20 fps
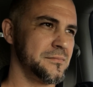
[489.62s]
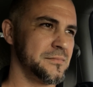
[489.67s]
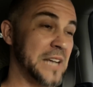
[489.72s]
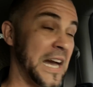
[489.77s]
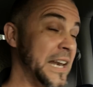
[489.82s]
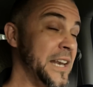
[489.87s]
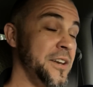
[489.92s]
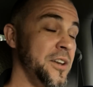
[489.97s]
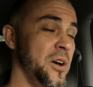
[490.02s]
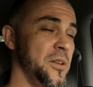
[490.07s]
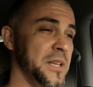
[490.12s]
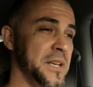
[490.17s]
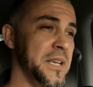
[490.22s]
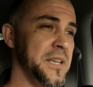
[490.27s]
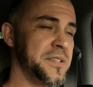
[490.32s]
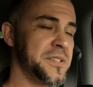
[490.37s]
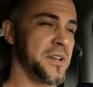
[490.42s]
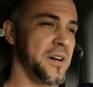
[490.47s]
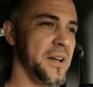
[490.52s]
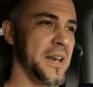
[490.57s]
I didn't know that he
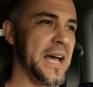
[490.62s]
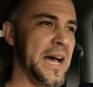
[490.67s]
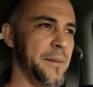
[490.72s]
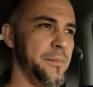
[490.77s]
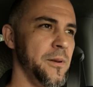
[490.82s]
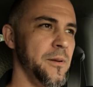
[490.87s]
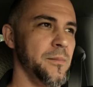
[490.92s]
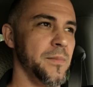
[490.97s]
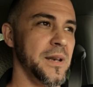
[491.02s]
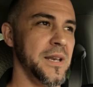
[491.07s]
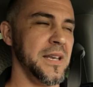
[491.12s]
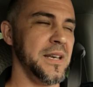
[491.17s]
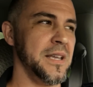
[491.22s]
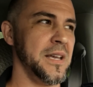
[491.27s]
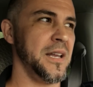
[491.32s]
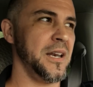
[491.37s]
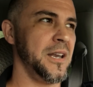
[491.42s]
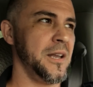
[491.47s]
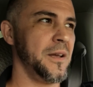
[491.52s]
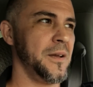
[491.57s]
saw it happen, but he
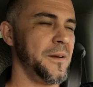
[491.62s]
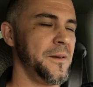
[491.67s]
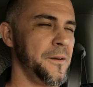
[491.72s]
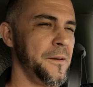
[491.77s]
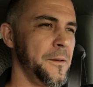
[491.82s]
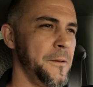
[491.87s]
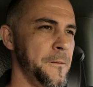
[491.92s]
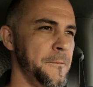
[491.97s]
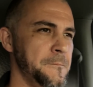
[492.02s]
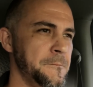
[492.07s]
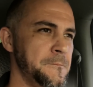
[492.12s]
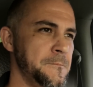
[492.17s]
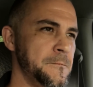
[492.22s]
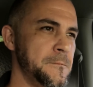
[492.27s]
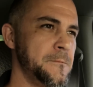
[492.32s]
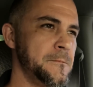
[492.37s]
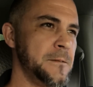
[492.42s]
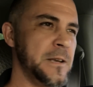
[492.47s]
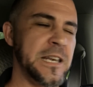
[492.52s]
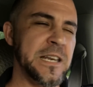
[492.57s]
did.
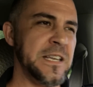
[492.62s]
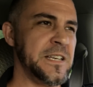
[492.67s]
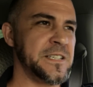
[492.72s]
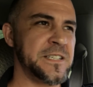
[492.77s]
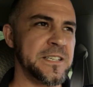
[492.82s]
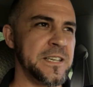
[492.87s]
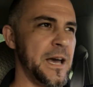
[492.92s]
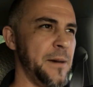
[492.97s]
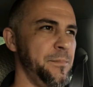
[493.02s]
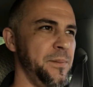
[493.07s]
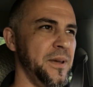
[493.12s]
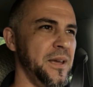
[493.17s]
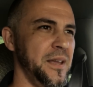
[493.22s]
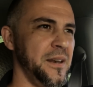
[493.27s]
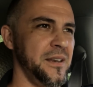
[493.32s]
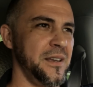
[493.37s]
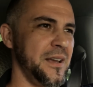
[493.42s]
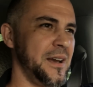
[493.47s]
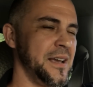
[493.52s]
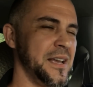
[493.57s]
He didn't step
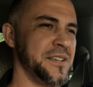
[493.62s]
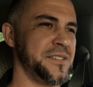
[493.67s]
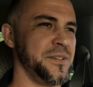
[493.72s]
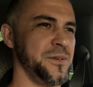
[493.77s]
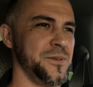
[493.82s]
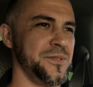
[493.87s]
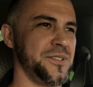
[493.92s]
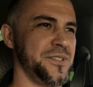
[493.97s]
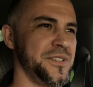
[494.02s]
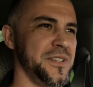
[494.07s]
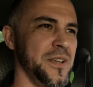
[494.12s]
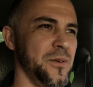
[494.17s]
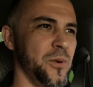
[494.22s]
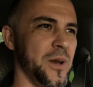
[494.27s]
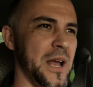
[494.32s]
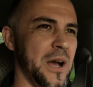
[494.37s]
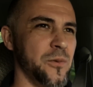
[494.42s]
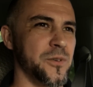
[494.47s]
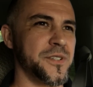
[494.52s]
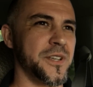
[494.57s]
in. I guess he was just seeing
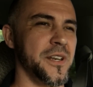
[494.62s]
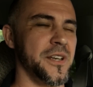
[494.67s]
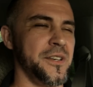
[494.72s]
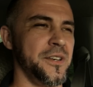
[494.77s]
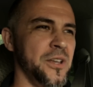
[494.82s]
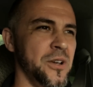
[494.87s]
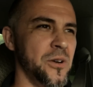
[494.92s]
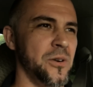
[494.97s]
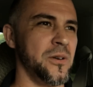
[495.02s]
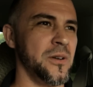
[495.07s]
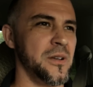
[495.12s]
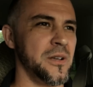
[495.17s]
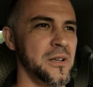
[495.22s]
what I was going to do.